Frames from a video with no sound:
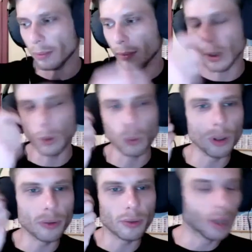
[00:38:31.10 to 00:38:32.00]
what
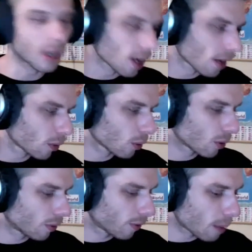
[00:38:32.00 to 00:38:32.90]
have your
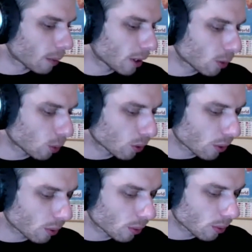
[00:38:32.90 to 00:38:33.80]
family taught
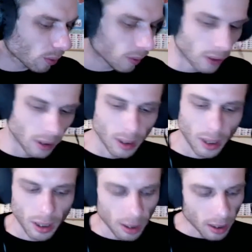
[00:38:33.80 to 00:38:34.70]
you
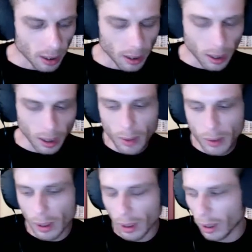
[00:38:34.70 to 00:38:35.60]
anything else
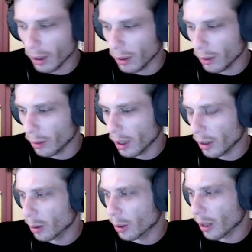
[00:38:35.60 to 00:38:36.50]
that you'd like
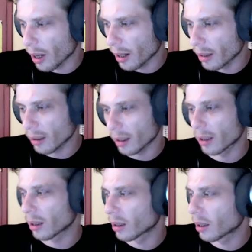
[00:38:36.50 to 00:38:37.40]
to share
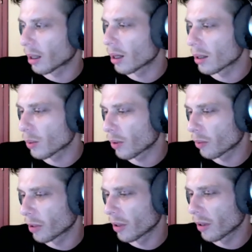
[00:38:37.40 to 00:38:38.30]
in the last 12
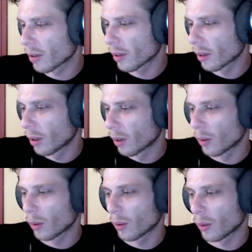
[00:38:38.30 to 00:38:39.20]
months?
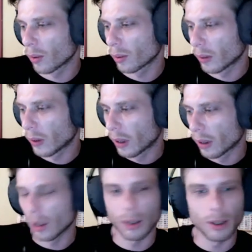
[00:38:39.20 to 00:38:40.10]
Or
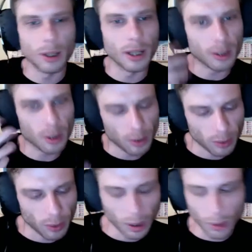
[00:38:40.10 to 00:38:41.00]
the next
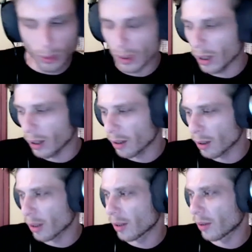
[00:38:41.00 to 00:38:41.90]
thing I was going to ask
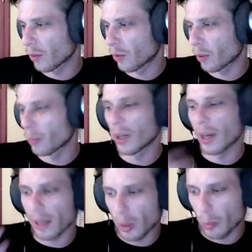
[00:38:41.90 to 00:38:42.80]
is, from the
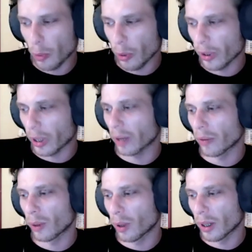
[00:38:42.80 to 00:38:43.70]
next book, have you
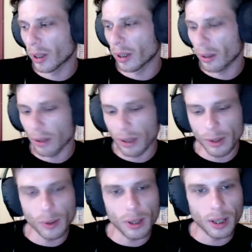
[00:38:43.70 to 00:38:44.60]
got any things
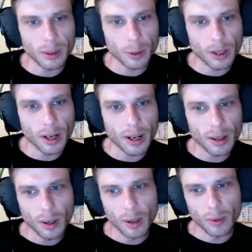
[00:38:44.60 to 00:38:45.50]
you'd like to share
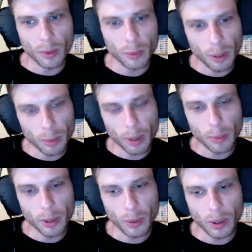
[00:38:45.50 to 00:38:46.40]
from the
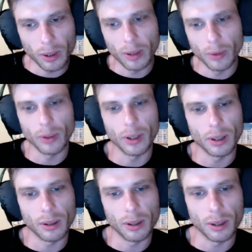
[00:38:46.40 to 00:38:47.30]
upcoming one
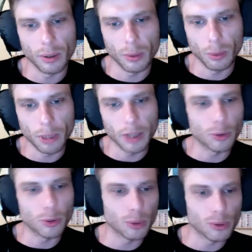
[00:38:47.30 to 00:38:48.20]
that your
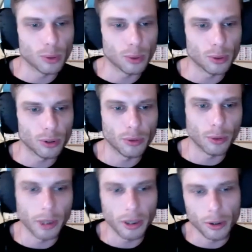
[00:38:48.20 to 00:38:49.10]
mentors taught you from
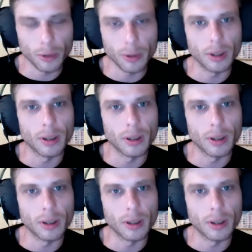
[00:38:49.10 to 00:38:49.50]
industry?